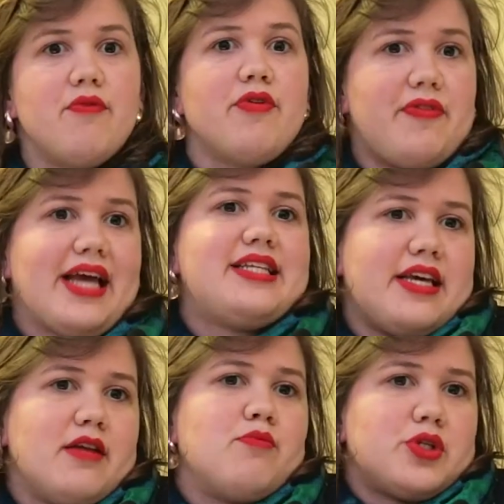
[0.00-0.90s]

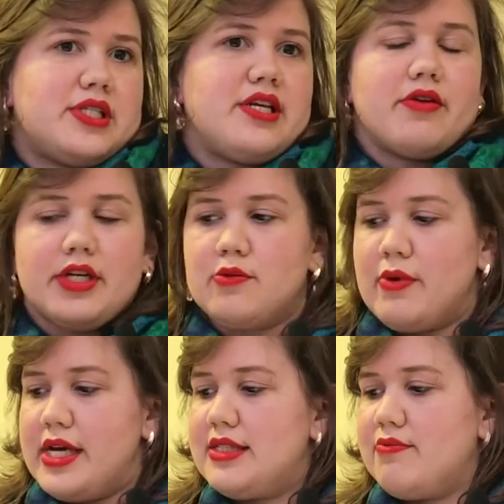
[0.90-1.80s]
reflecting in more serious
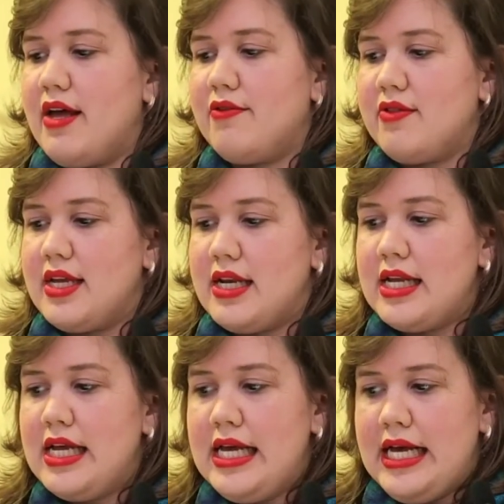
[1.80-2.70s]
ways rather than
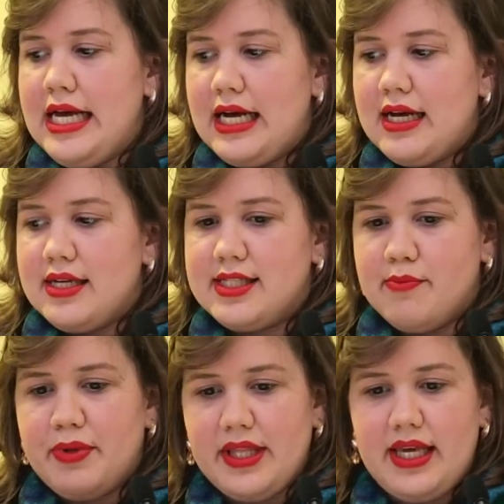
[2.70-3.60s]

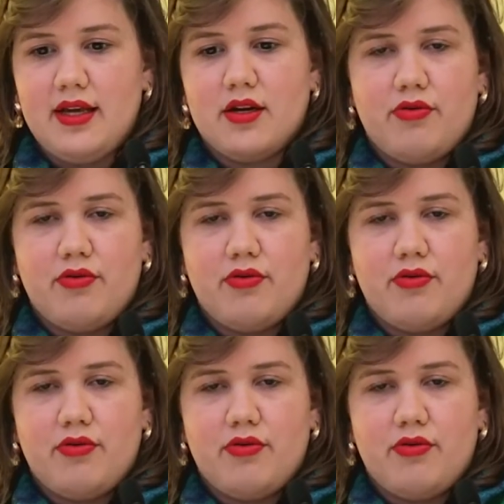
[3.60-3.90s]
simply